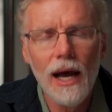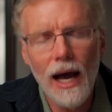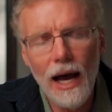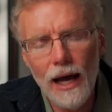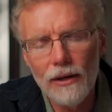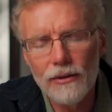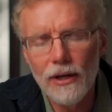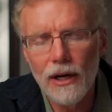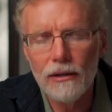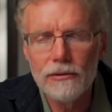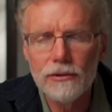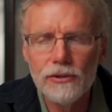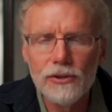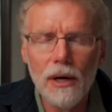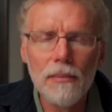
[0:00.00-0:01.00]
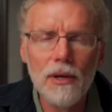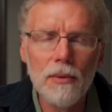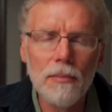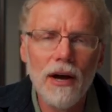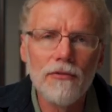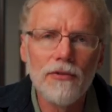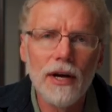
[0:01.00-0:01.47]
I don't know. Some of you
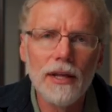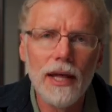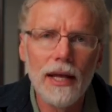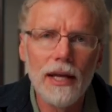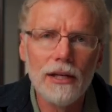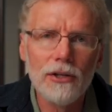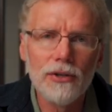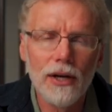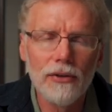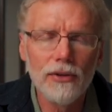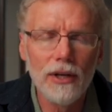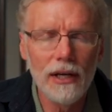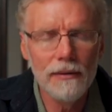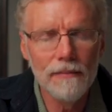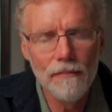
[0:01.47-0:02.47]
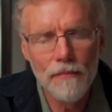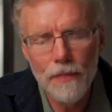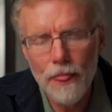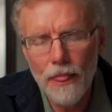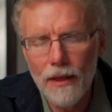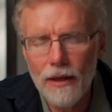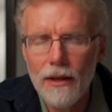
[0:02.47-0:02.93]
might find that interesting.
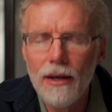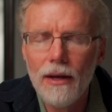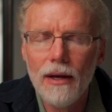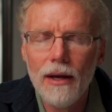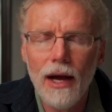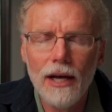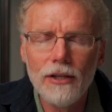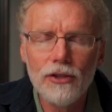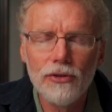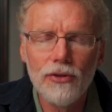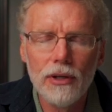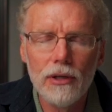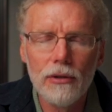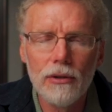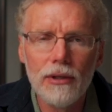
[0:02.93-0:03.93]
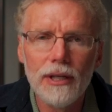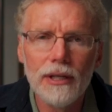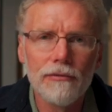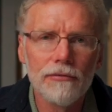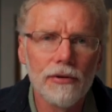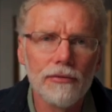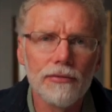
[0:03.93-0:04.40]
I just
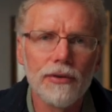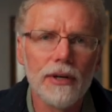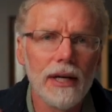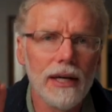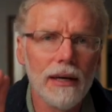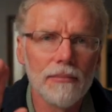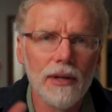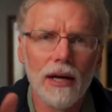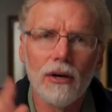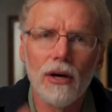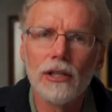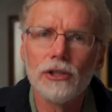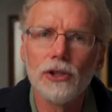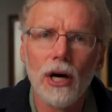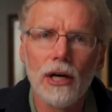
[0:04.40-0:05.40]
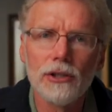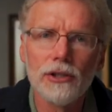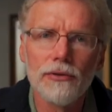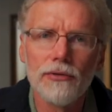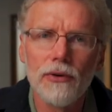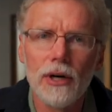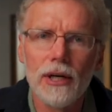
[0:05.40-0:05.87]
included it for free. I'm not going to charge
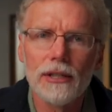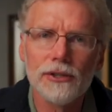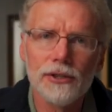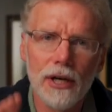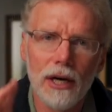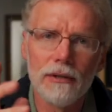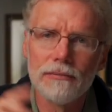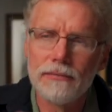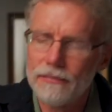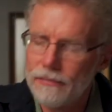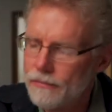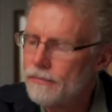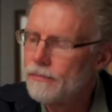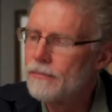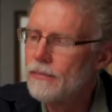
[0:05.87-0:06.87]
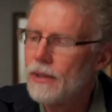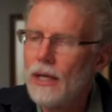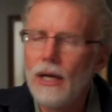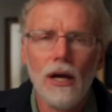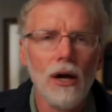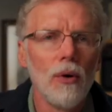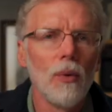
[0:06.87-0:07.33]
you for it, so
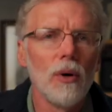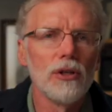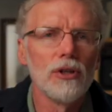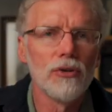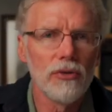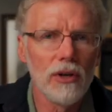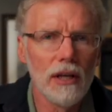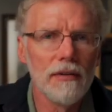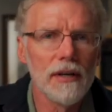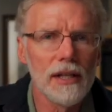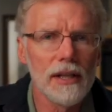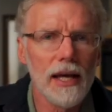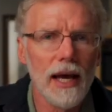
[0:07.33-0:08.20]
we'll just leave it at